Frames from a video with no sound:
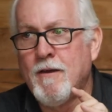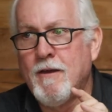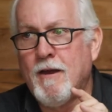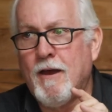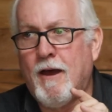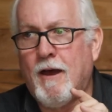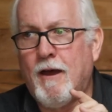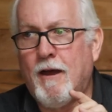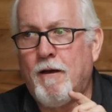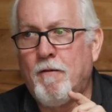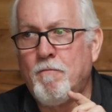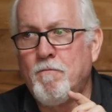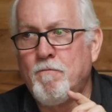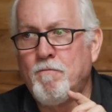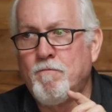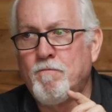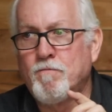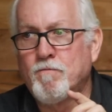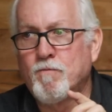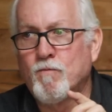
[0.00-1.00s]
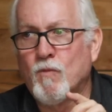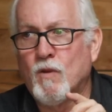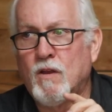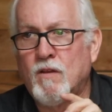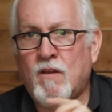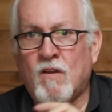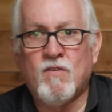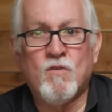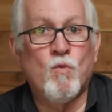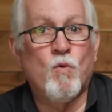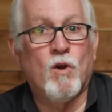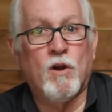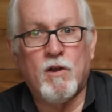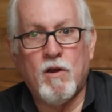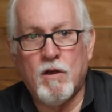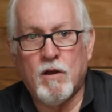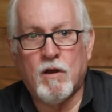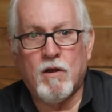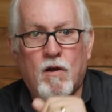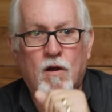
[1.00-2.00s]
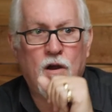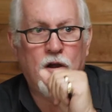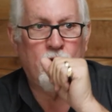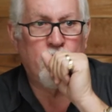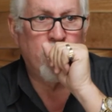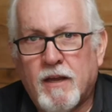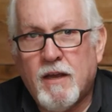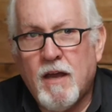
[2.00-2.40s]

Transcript: work on cars,